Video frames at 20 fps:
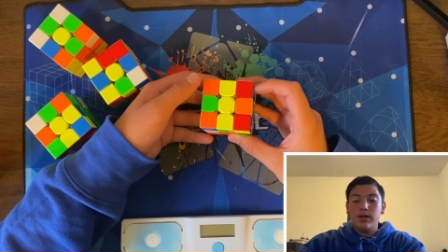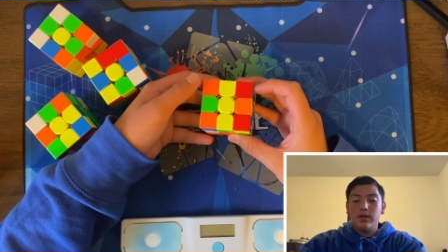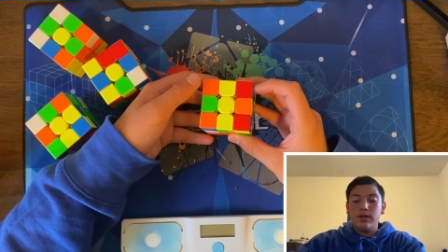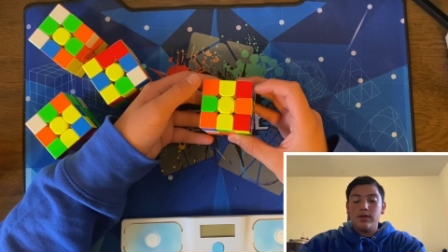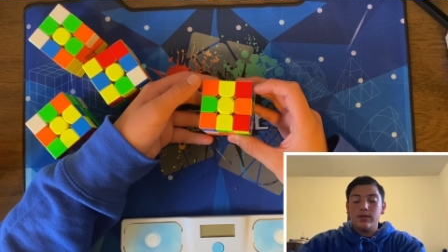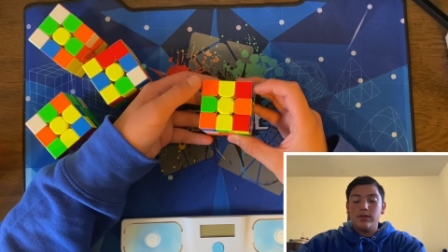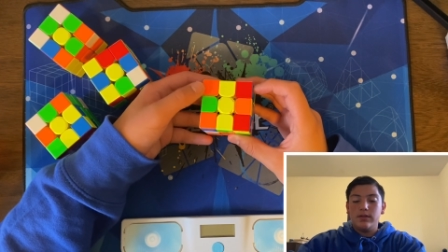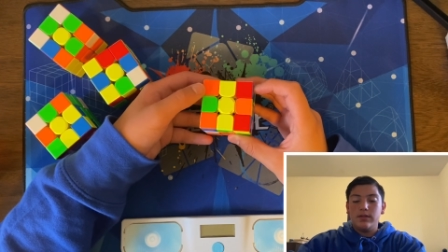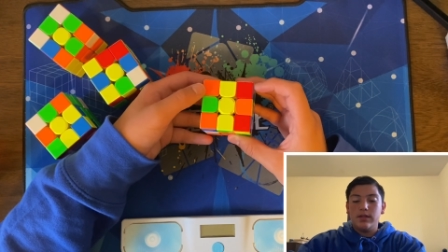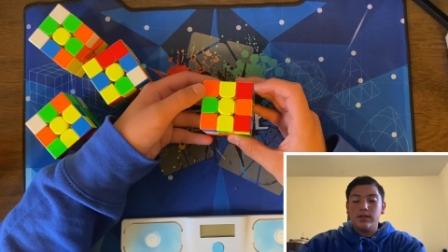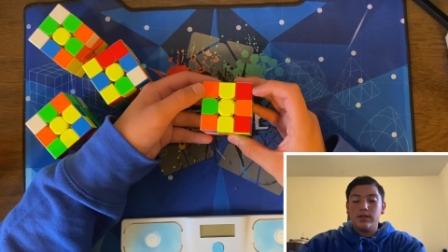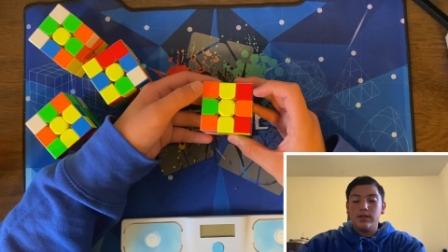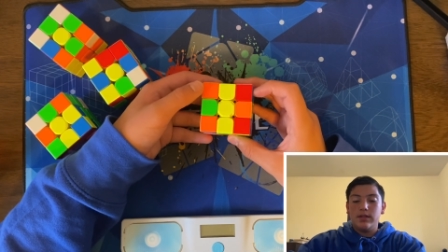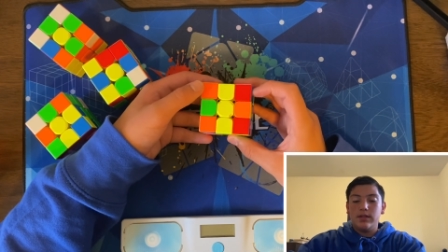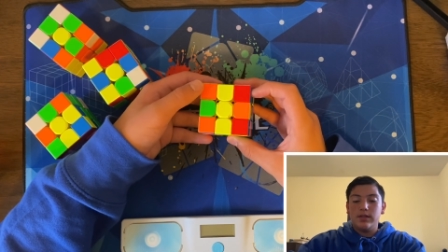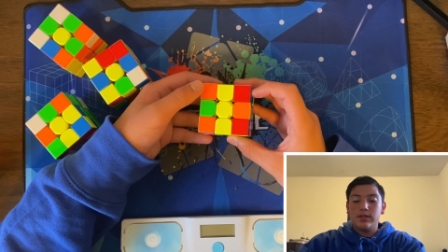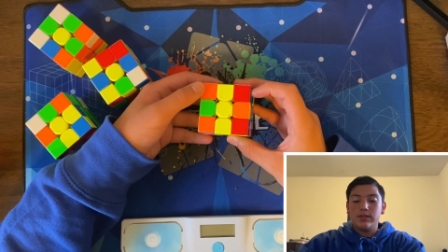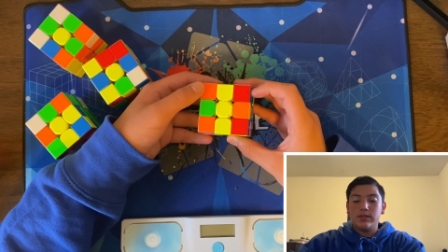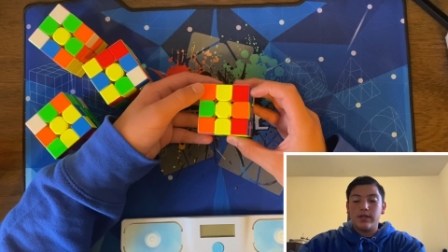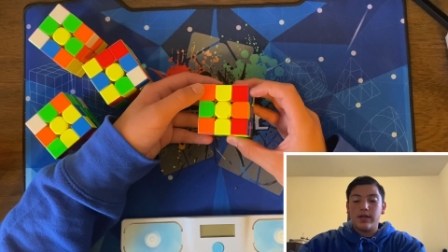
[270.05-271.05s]
and then this
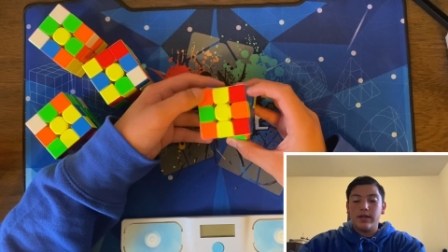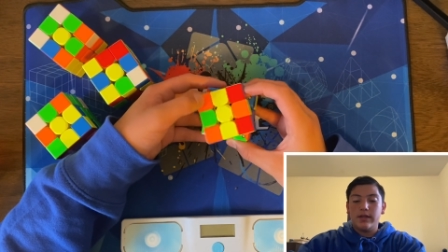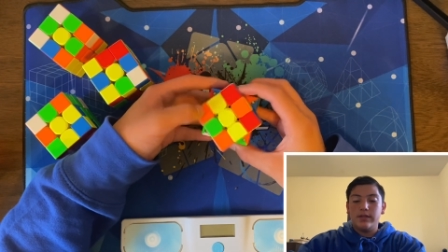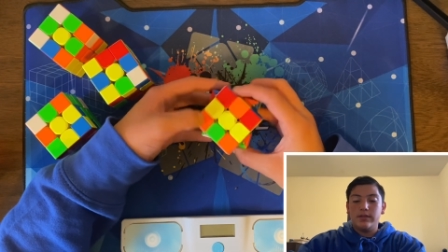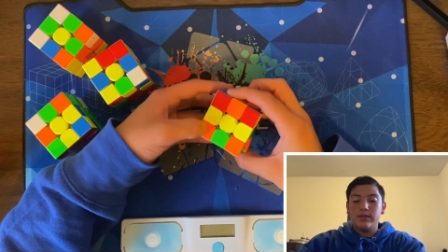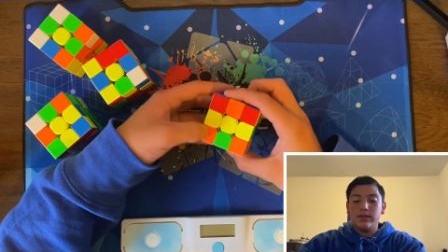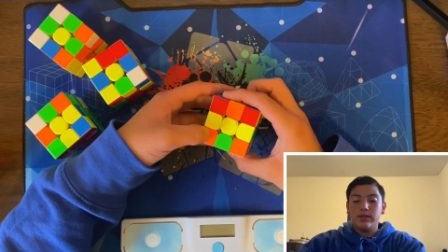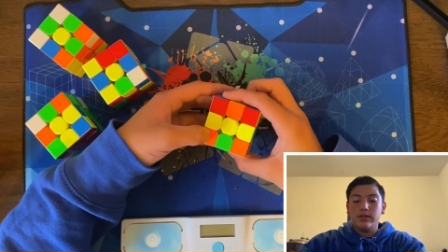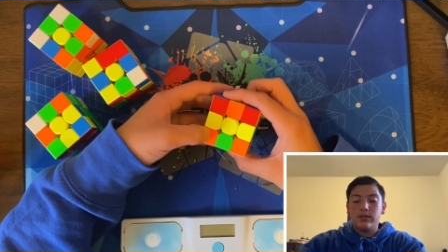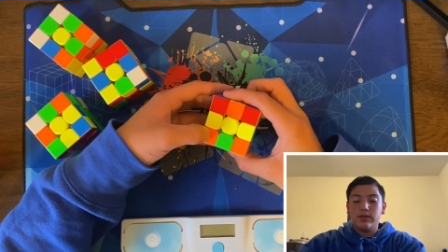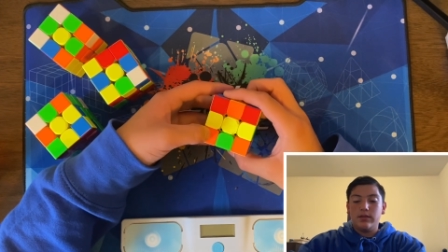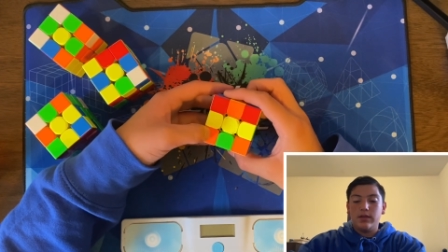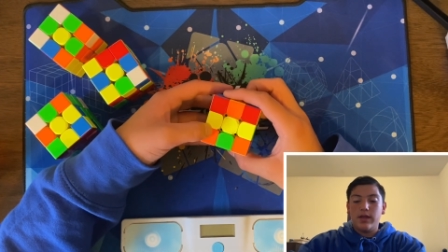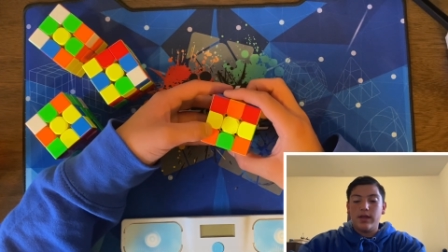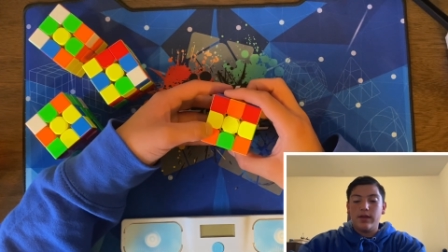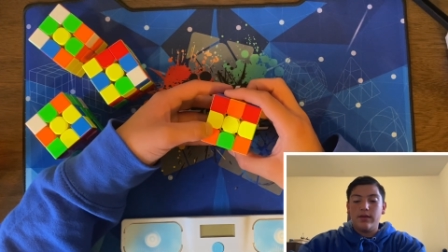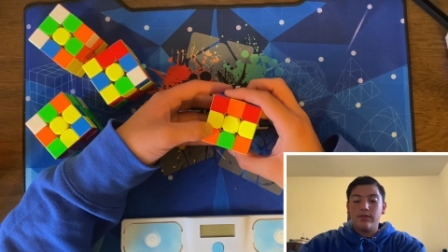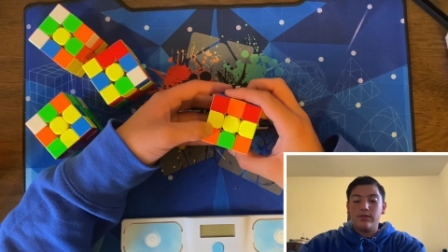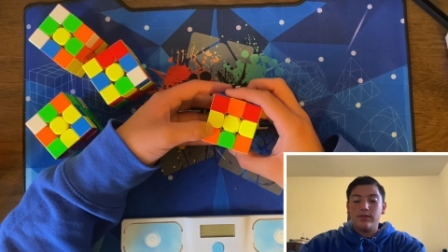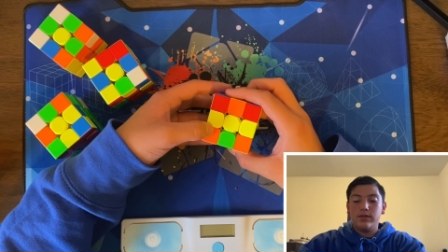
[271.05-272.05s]
side to the
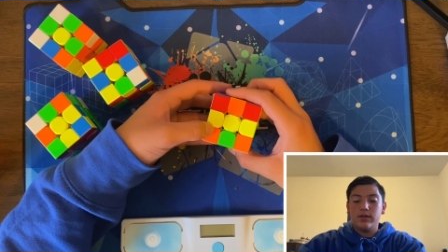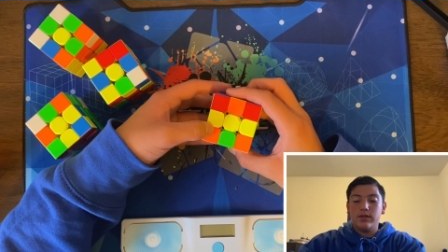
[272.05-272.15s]
left,